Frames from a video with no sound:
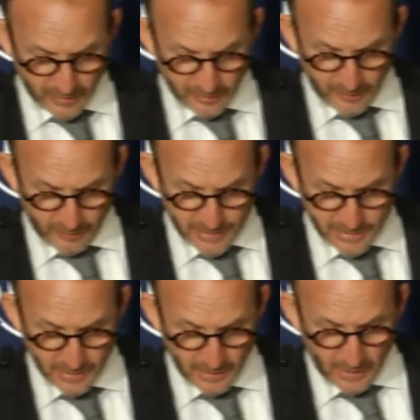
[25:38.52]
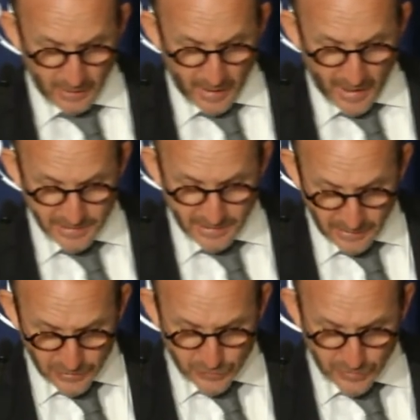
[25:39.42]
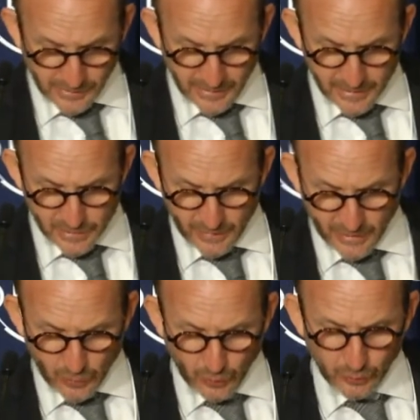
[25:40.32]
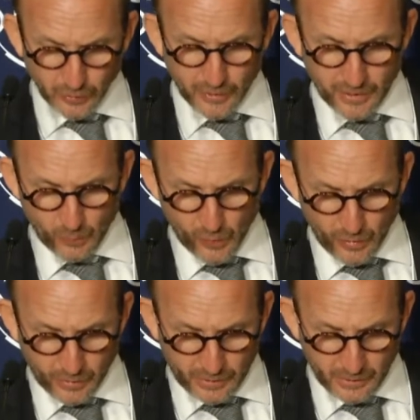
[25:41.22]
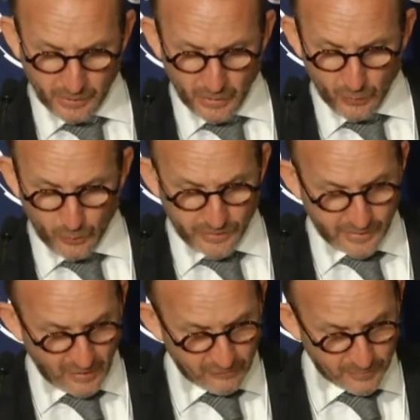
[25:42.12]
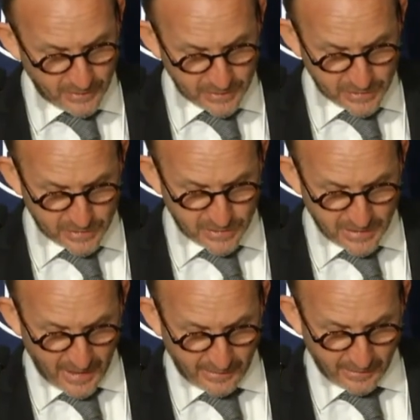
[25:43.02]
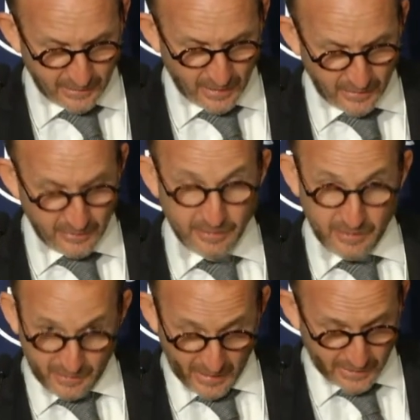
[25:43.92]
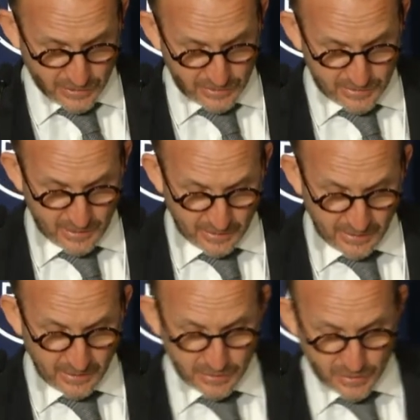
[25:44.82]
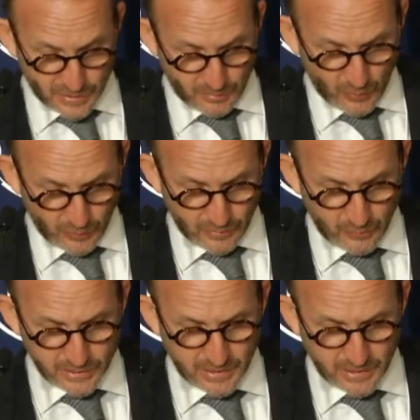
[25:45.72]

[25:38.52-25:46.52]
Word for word: commitments, as industry leaders, we call on and work with governments to take the actions that are needed to support them, which